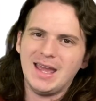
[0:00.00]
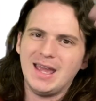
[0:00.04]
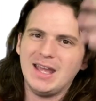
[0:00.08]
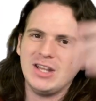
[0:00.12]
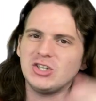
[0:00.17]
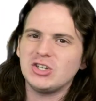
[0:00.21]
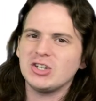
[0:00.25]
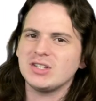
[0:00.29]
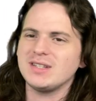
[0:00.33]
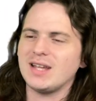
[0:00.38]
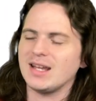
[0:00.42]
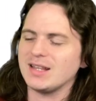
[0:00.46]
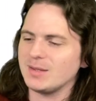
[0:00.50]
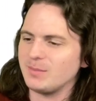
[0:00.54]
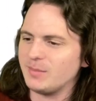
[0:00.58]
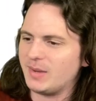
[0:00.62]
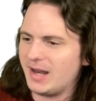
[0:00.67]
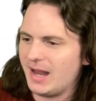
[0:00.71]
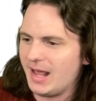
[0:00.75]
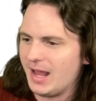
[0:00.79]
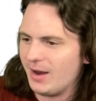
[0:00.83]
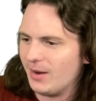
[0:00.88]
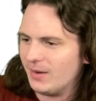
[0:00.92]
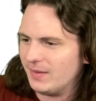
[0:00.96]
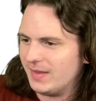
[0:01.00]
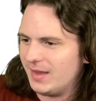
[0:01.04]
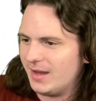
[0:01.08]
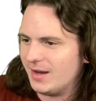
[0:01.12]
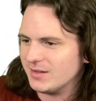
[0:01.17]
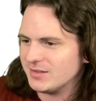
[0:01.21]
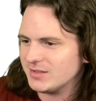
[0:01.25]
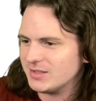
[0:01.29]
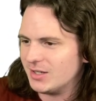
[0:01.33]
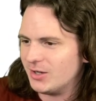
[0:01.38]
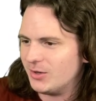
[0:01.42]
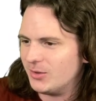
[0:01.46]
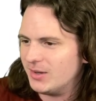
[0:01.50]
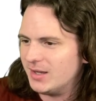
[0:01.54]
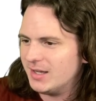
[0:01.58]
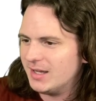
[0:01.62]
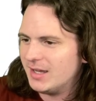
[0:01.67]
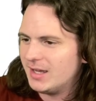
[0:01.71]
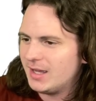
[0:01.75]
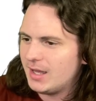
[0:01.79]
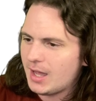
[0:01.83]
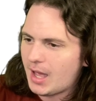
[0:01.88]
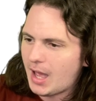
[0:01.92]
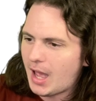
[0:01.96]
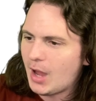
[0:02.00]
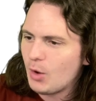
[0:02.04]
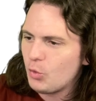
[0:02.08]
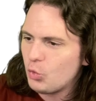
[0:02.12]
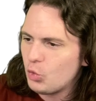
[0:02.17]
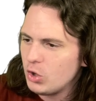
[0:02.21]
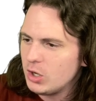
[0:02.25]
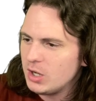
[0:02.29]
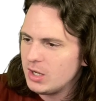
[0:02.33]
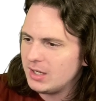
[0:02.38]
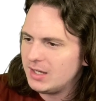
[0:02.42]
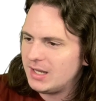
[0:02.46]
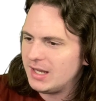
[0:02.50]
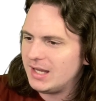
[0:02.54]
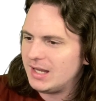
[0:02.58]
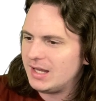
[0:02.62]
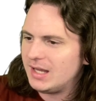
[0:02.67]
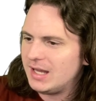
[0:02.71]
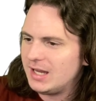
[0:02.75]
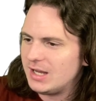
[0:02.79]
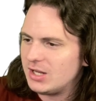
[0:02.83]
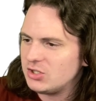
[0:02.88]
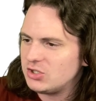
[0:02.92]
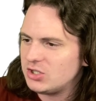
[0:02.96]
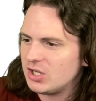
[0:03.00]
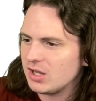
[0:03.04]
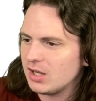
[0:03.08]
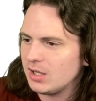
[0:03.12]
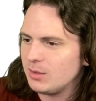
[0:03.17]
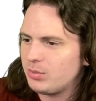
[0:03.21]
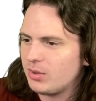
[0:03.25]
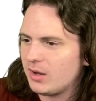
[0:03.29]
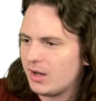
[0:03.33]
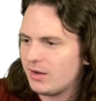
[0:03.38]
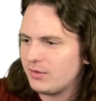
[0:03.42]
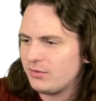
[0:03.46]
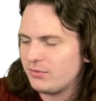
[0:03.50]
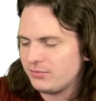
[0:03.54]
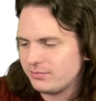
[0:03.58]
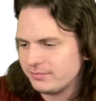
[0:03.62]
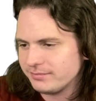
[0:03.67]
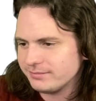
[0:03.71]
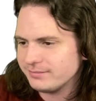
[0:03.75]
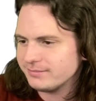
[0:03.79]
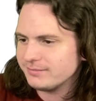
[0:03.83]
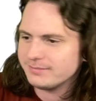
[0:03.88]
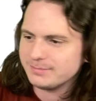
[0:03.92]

It's just nothing but air in there. So, I would eat a Jigglypuff.